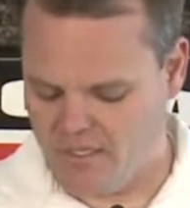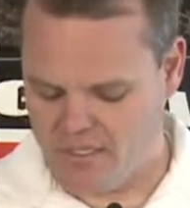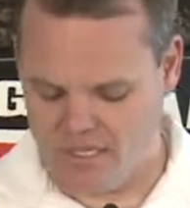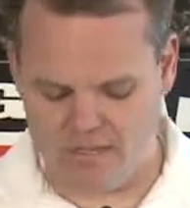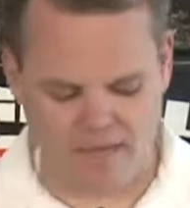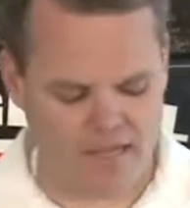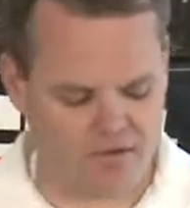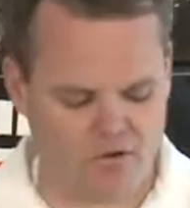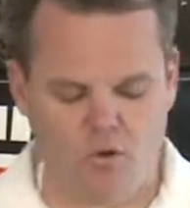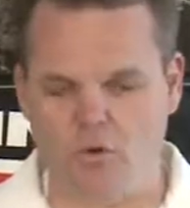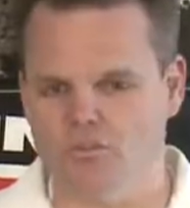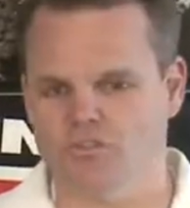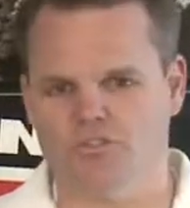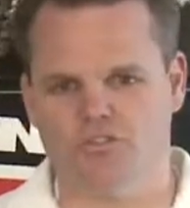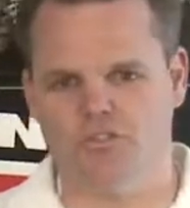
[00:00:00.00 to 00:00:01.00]
And that
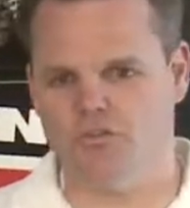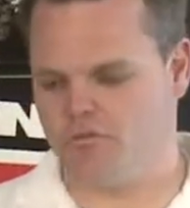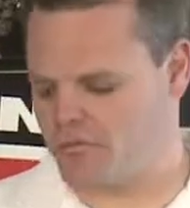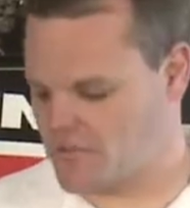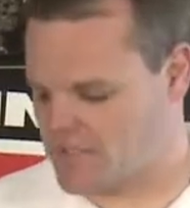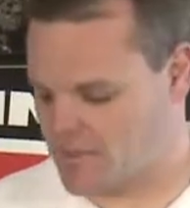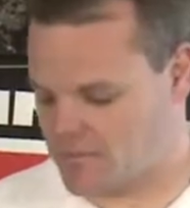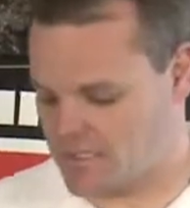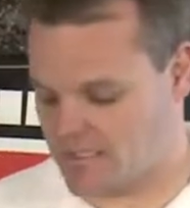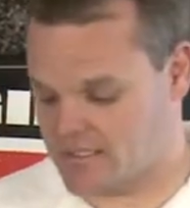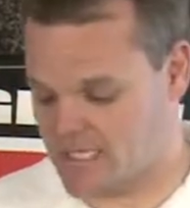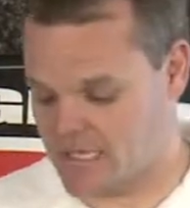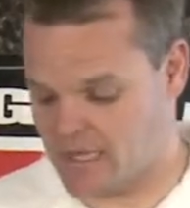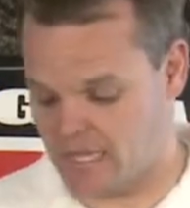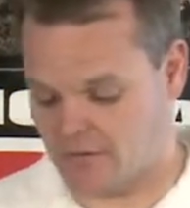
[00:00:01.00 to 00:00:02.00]
holds true for something,
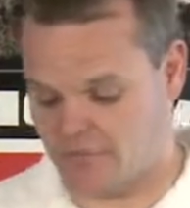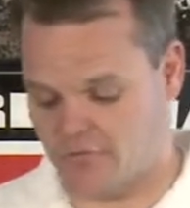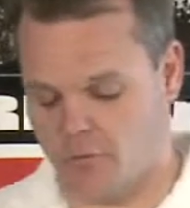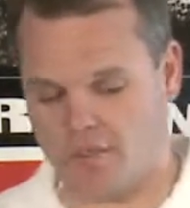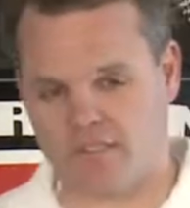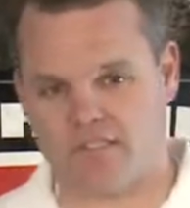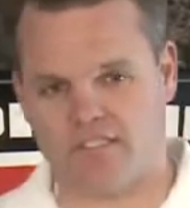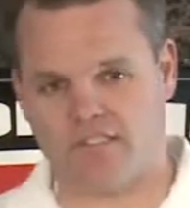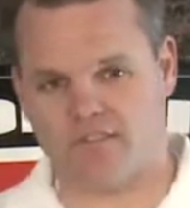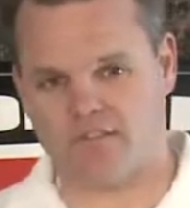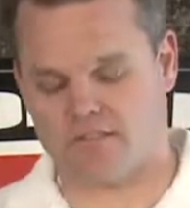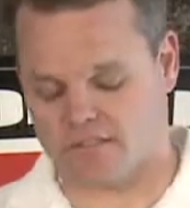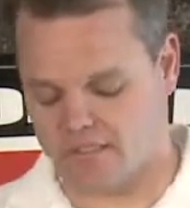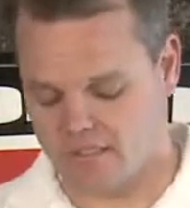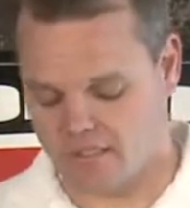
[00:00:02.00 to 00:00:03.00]
say, like fork
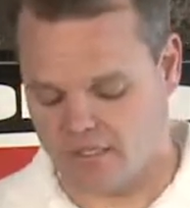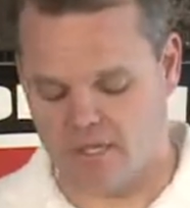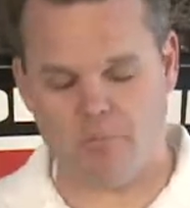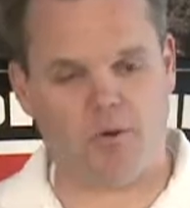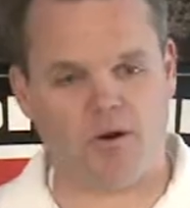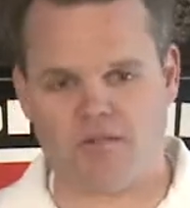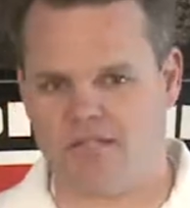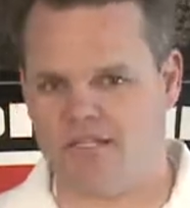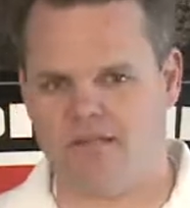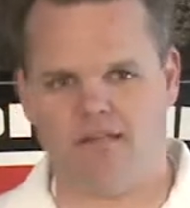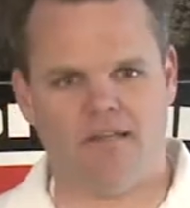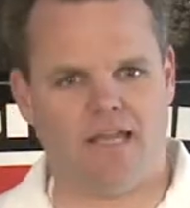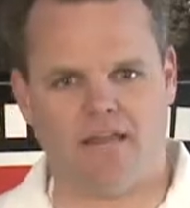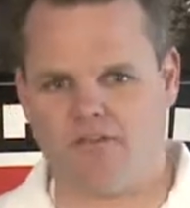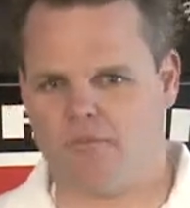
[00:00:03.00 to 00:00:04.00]
seals, a part that
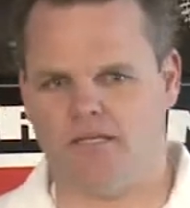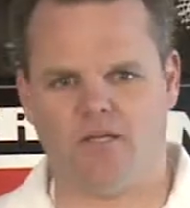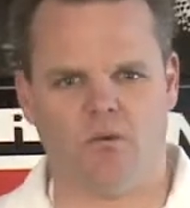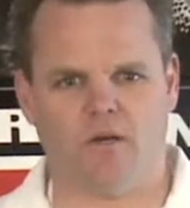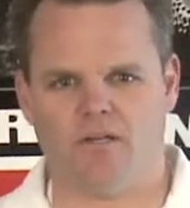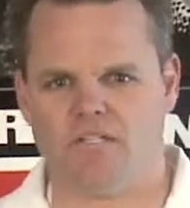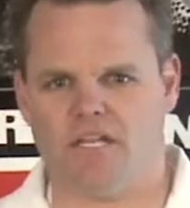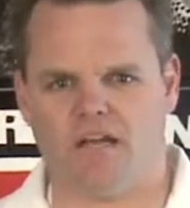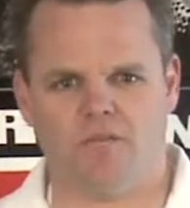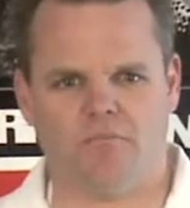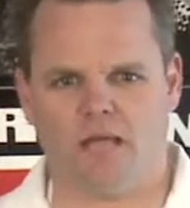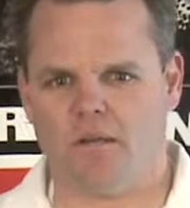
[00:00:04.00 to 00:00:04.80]
everybody wears out.